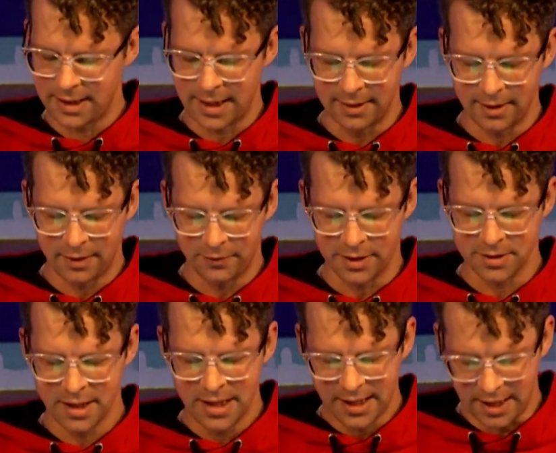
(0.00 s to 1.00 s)
I love this.
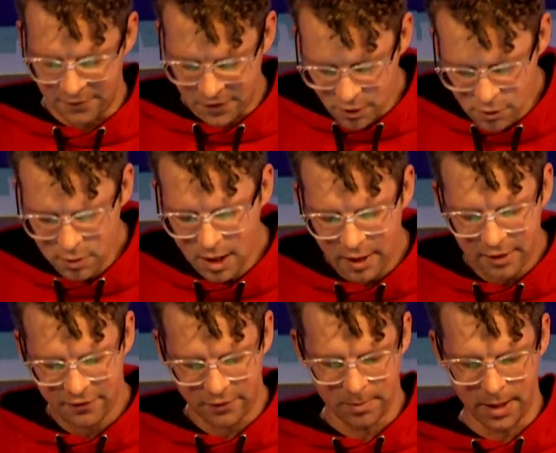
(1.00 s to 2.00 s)
If you look
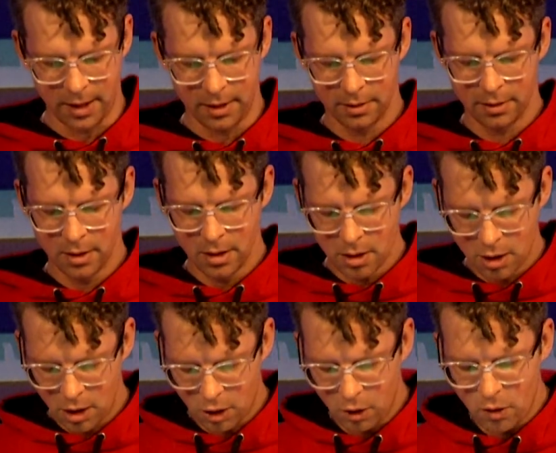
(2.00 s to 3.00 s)
for me
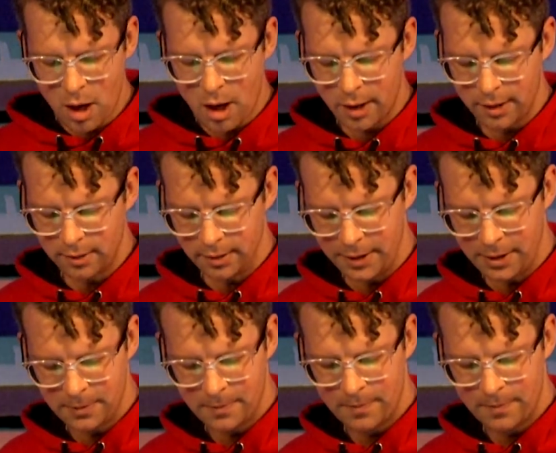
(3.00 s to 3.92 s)
wholeheartedly,